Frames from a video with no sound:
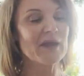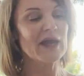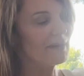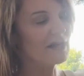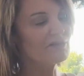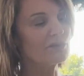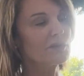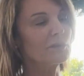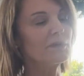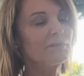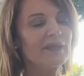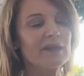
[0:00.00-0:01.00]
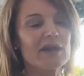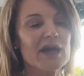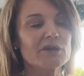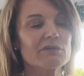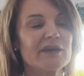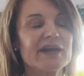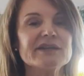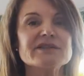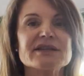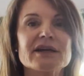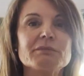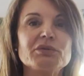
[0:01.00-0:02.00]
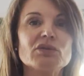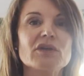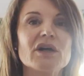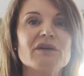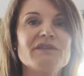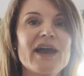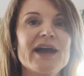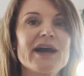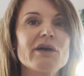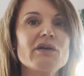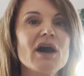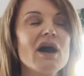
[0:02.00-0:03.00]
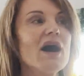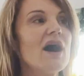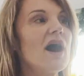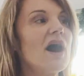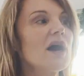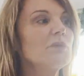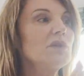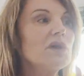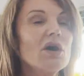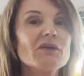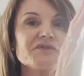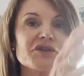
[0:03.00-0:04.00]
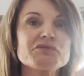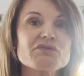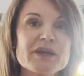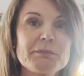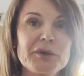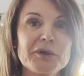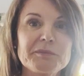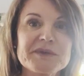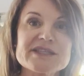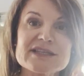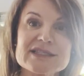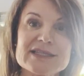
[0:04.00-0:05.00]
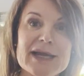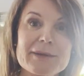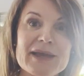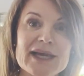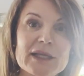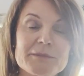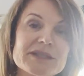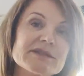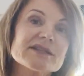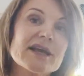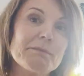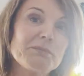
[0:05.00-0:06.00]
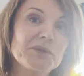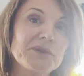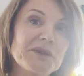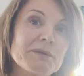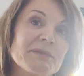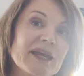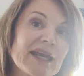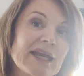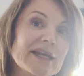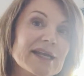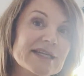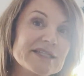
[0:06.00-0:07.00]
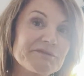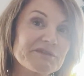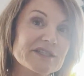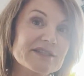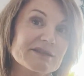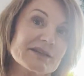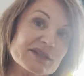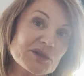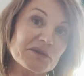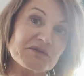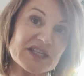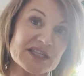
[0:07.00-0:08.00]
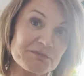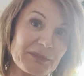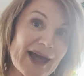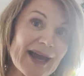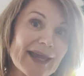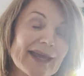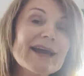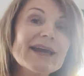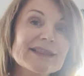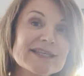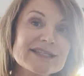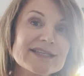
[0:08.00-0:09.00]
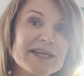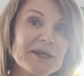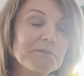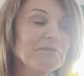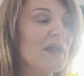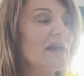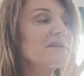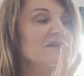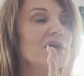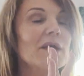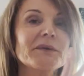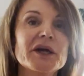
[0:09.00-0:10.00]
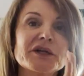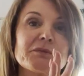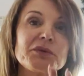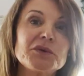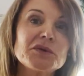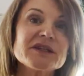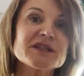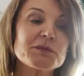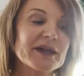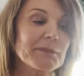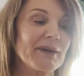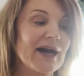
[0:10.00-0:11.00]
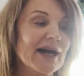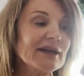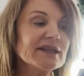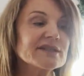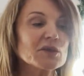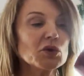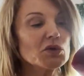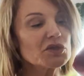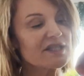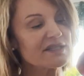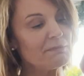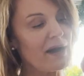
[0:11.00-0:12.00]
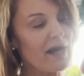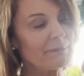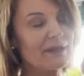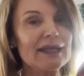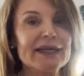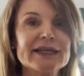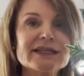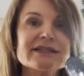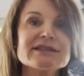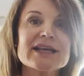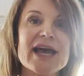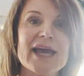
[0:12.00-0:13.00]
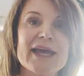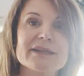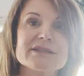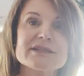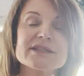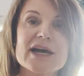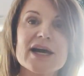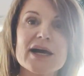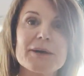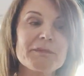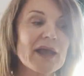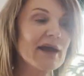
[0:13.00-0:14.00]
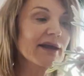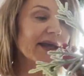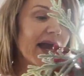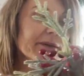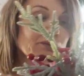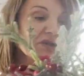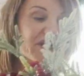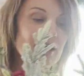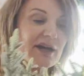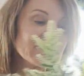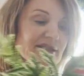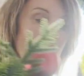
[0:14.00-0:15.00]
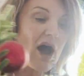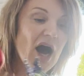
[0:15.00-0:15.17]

But I thought it would be a great example of how I will often repurpose the same elements and put them in a different sort of display this year. So I'm going to pull this one apart. It's all just pipe cleaners and cable ties.